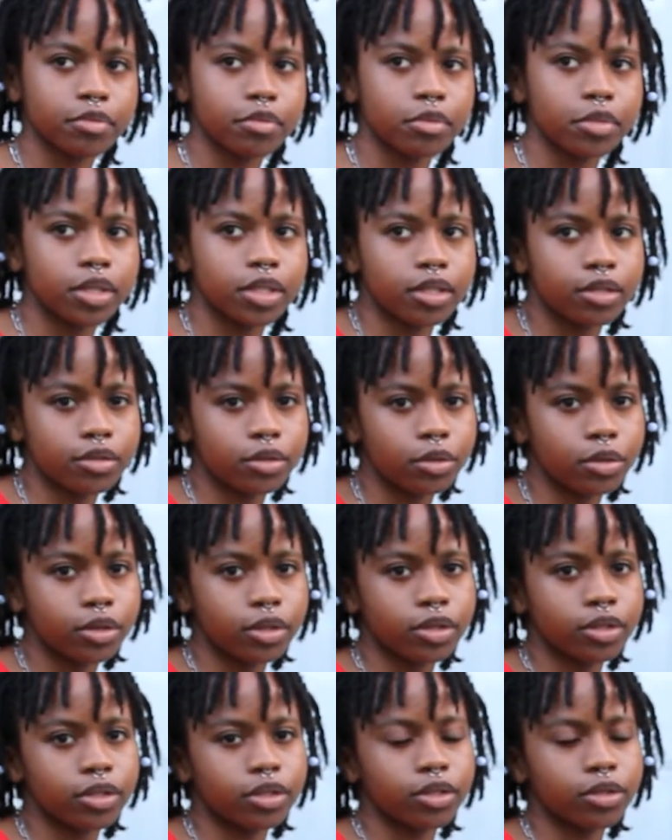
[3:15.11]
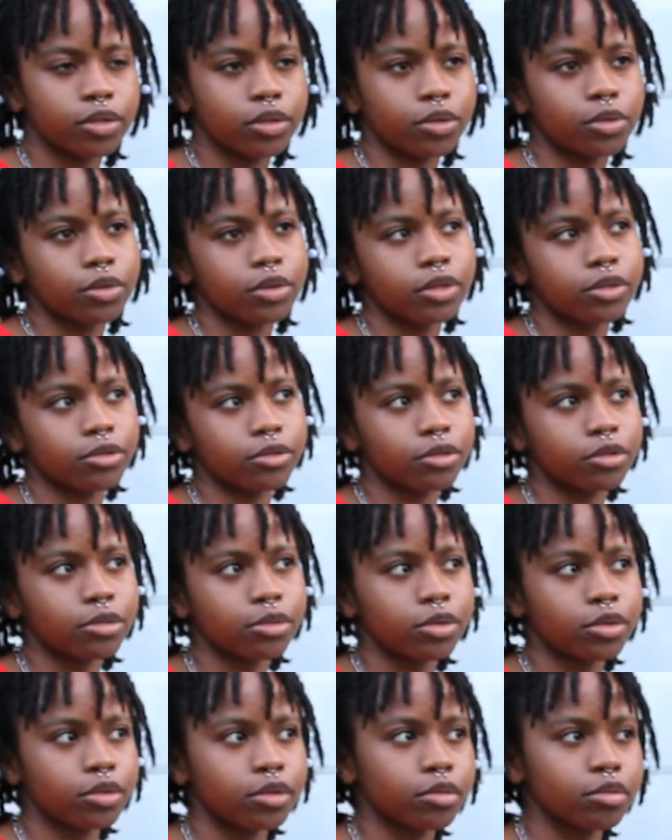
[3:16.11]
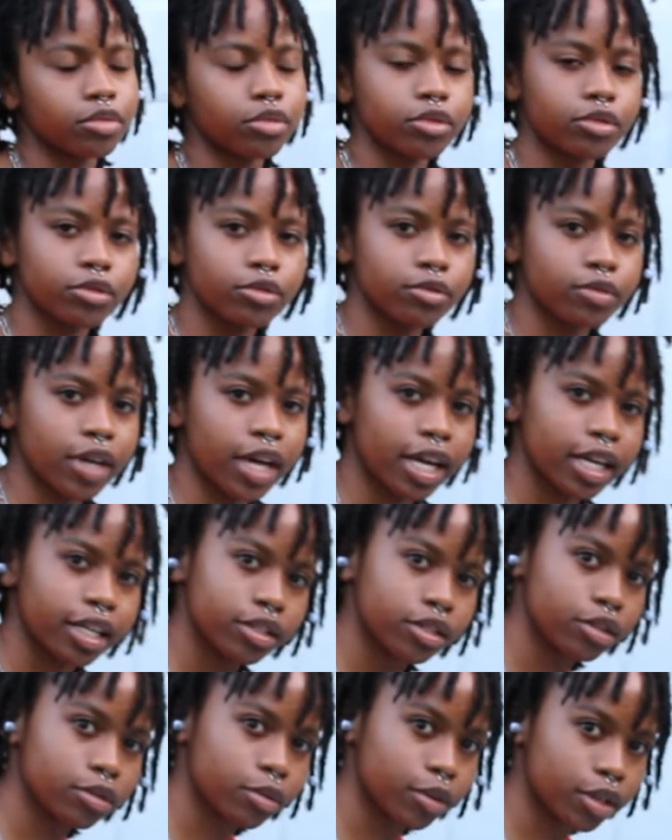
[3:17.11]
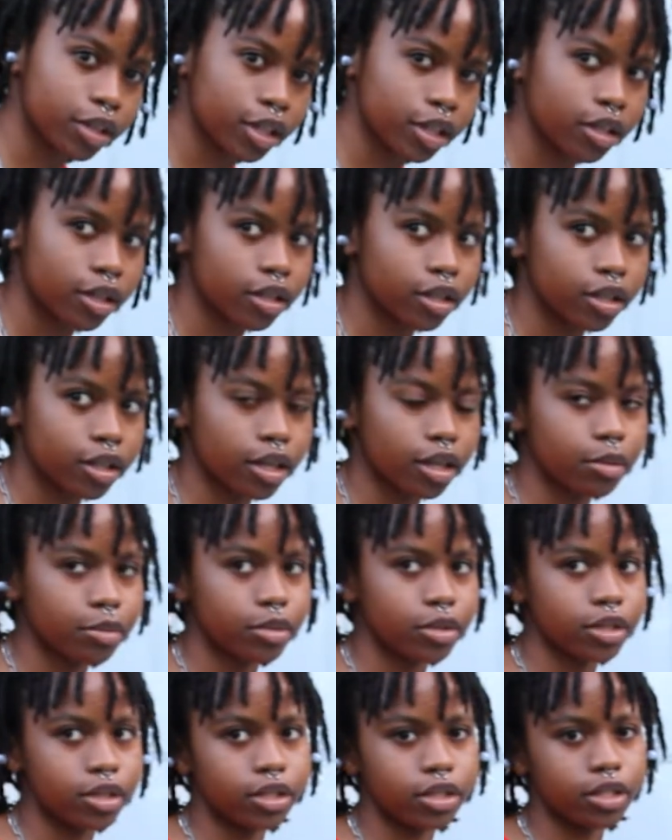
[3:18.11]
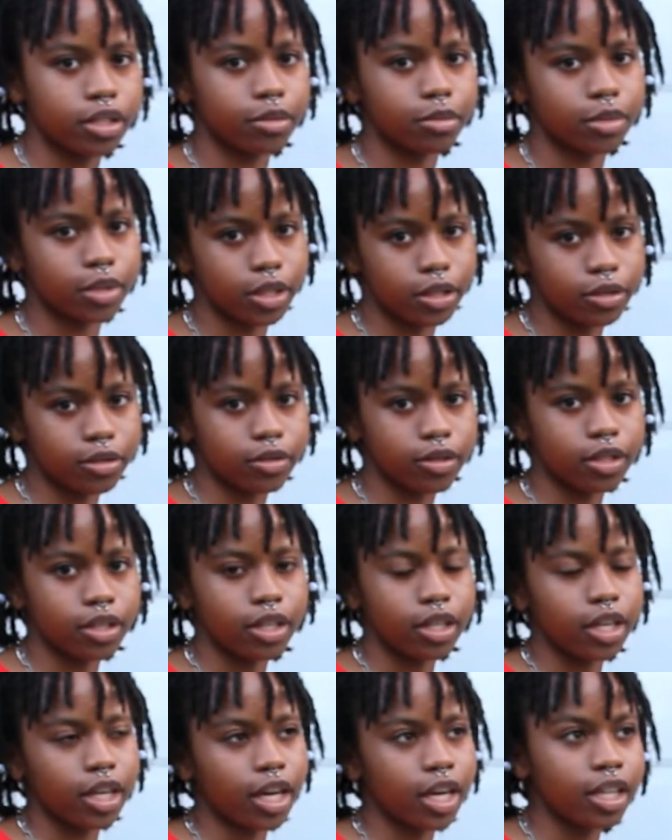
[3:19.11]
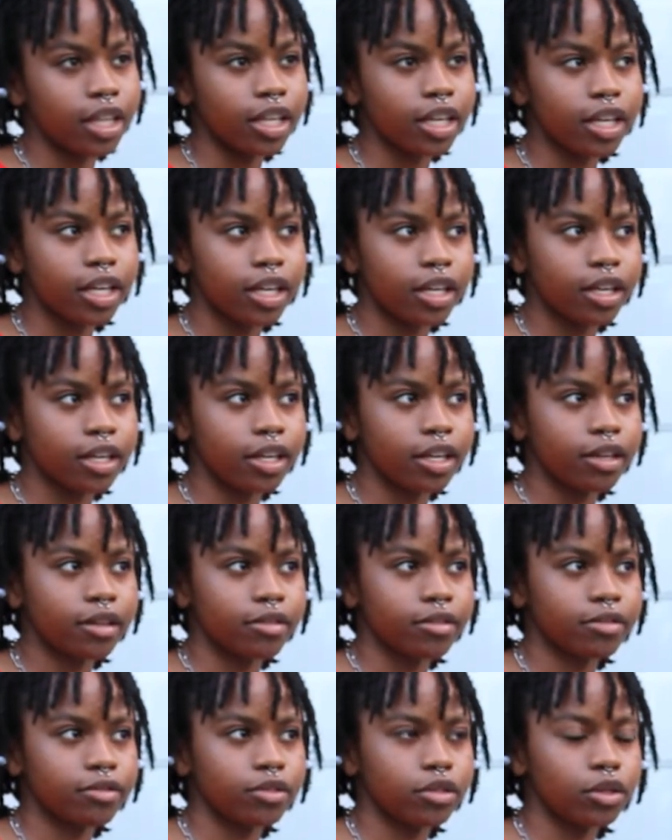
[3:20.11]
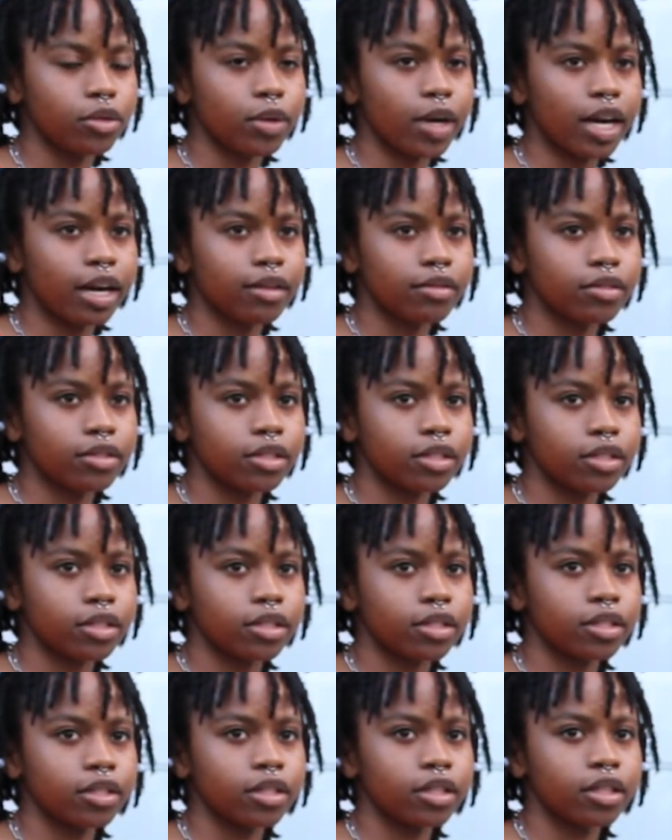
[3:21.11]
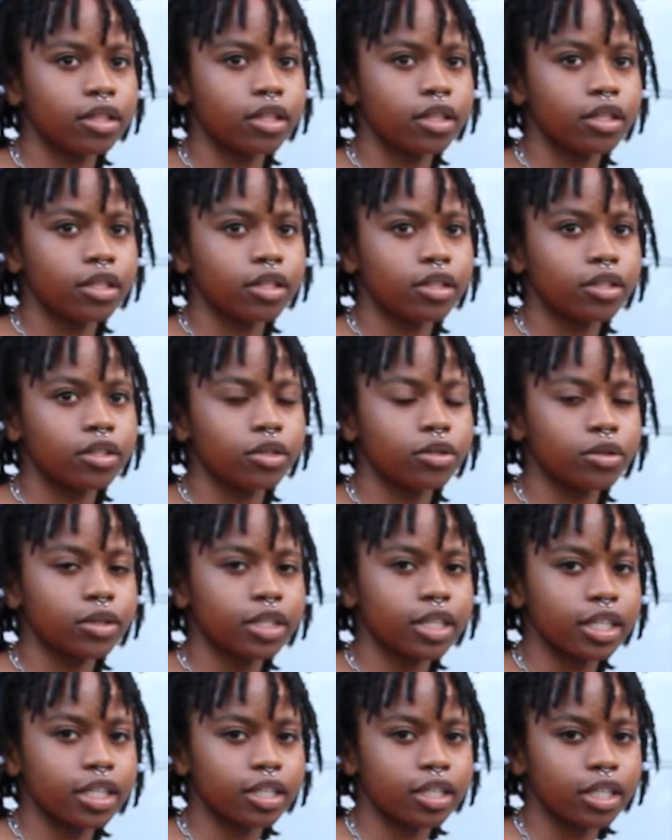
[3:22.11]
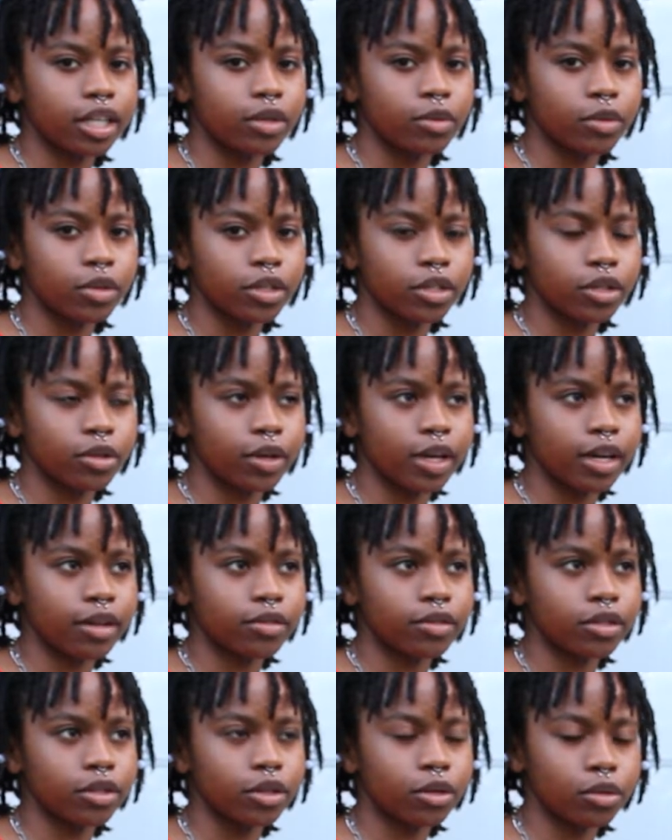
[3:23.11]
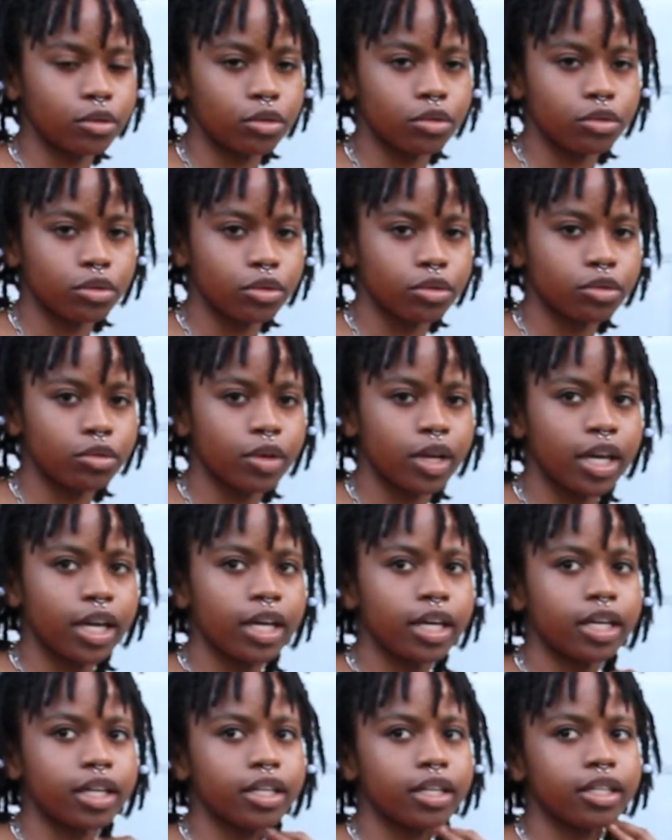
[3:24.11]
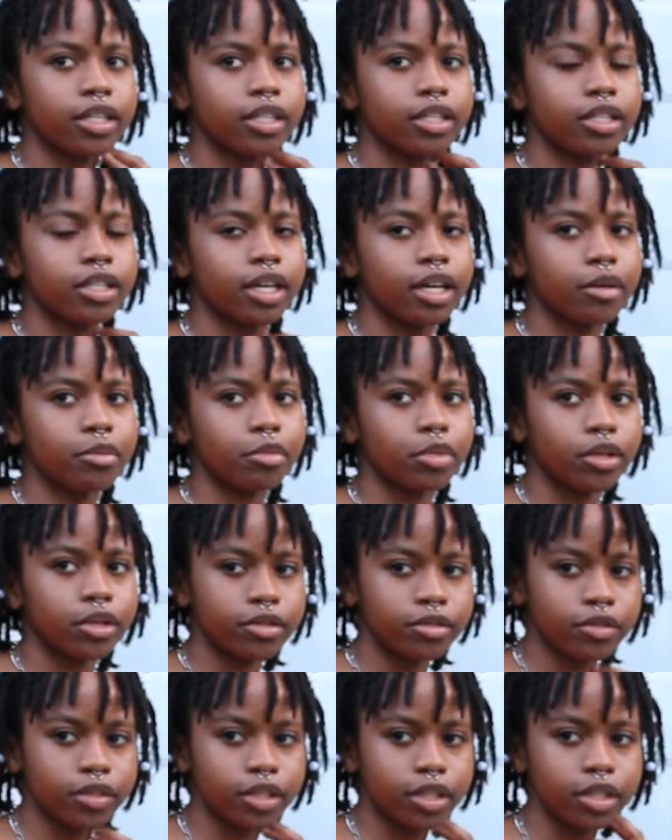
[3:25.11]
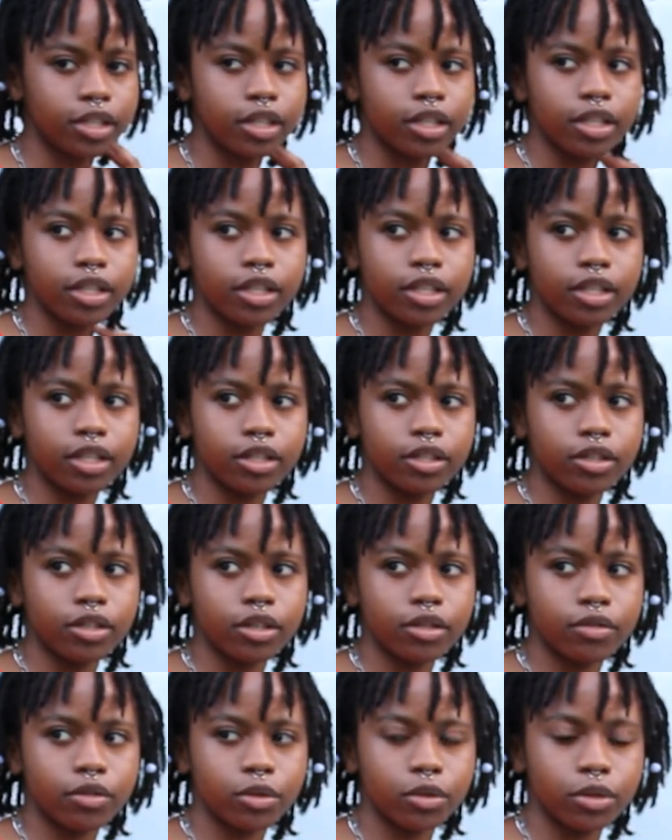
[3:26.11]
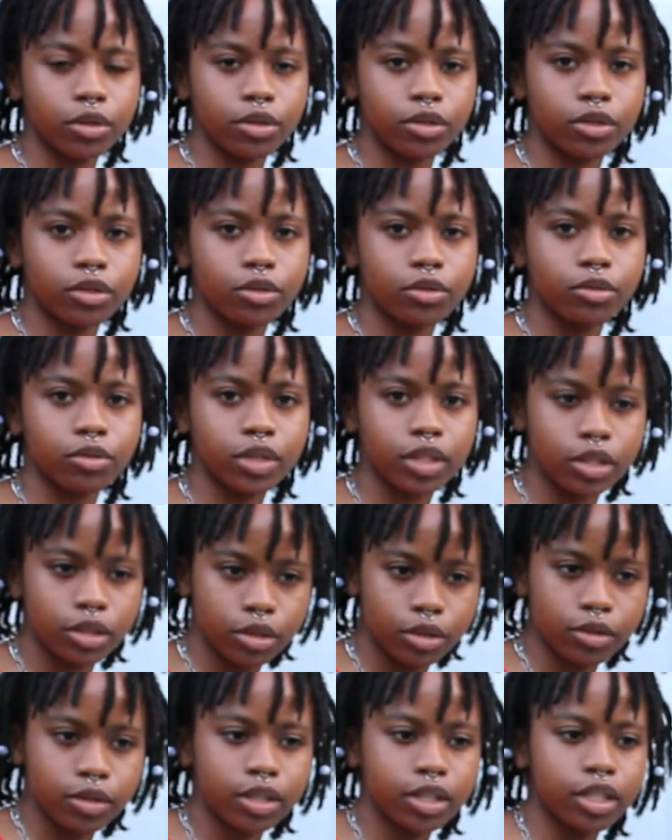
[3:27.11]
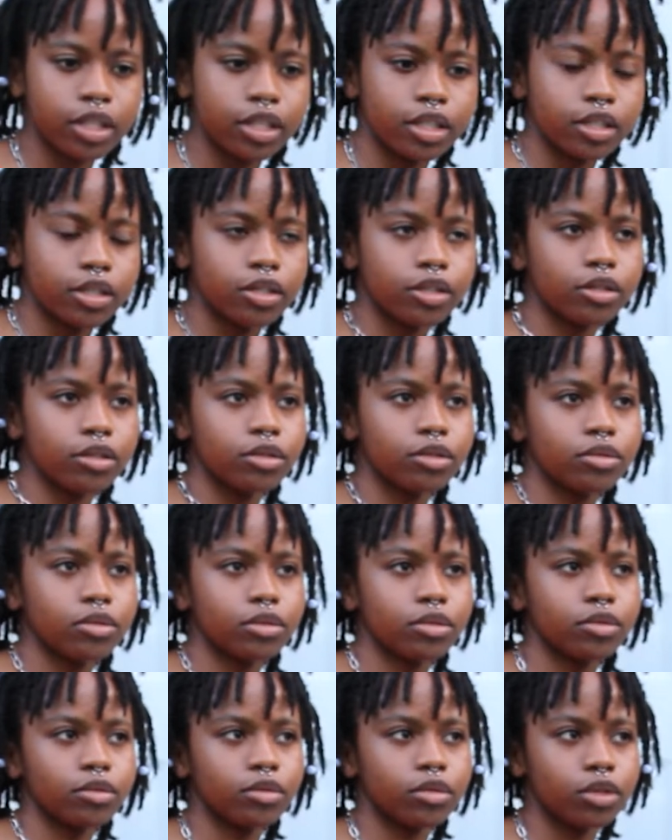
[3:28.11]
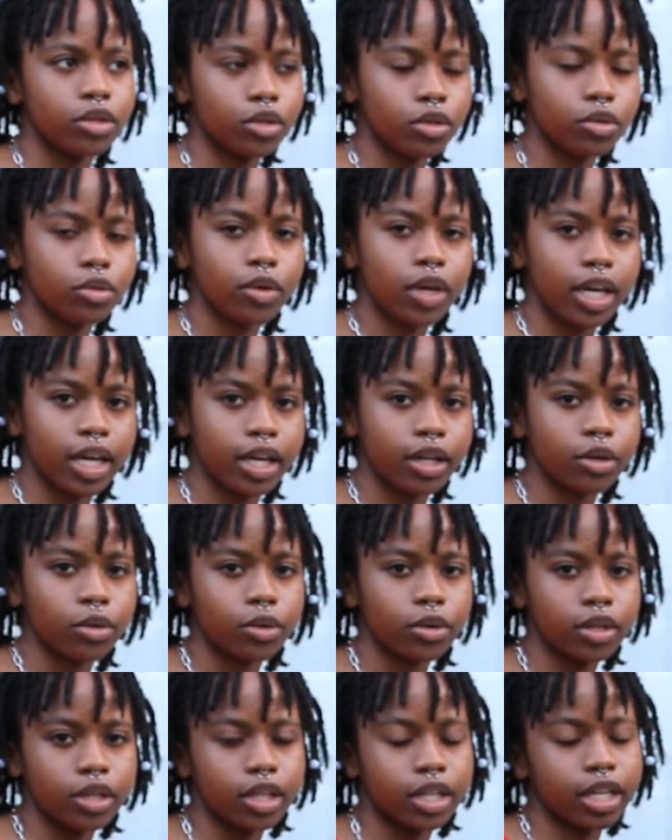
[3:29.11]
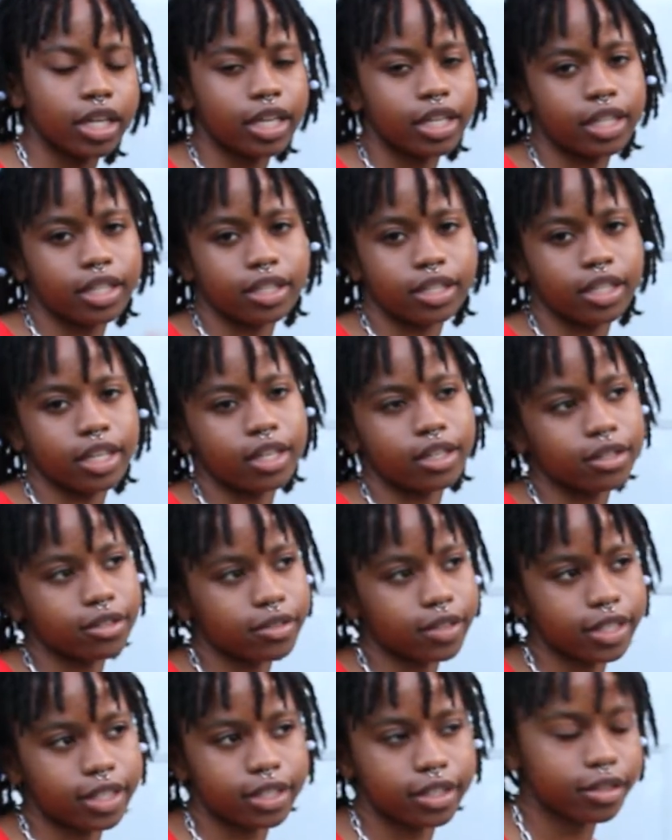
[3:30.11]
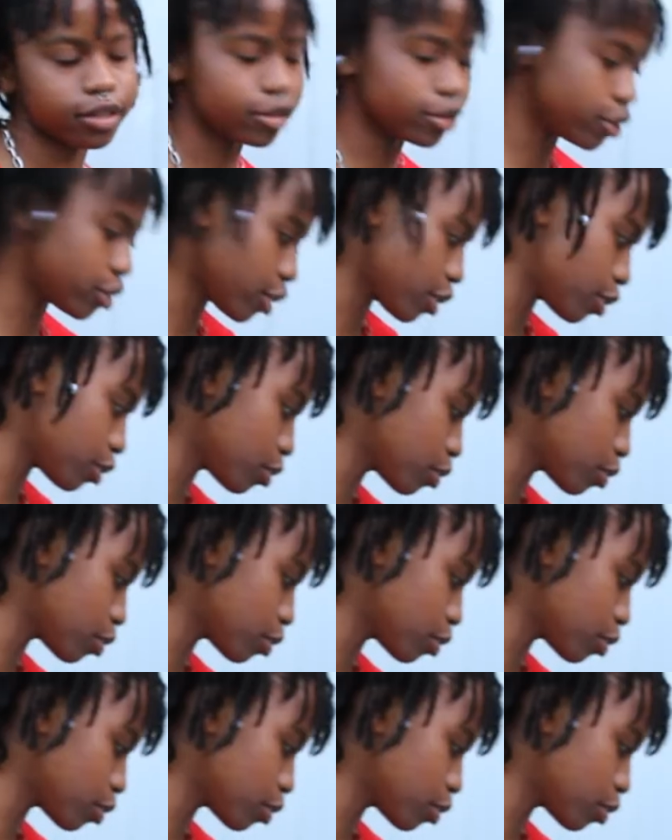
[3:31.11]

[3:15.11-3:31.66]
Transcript: But of course there's always room to improve as you're working on the composition themselves. And then if you have to, during that design work, you have to go through and it's not perfect, then of course you redo it until you and or the client is satisfied. So